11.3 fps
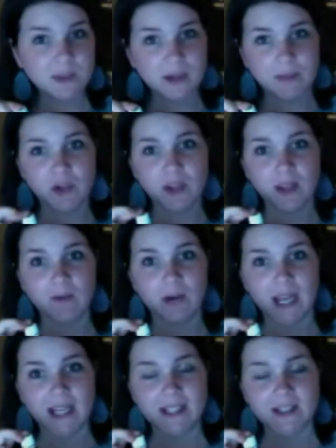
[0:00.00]
When I'm cooking
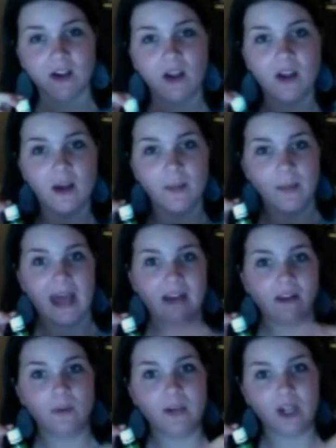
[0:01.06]
rice, I'll add a
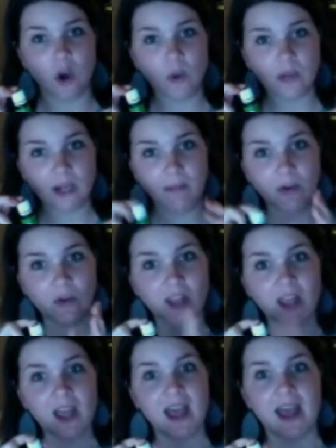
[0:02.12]
little bit of coconut milk
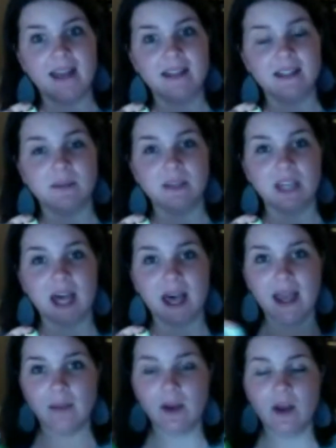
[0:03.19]
and some
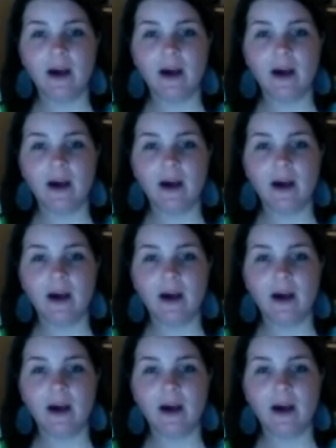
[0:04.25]
lime,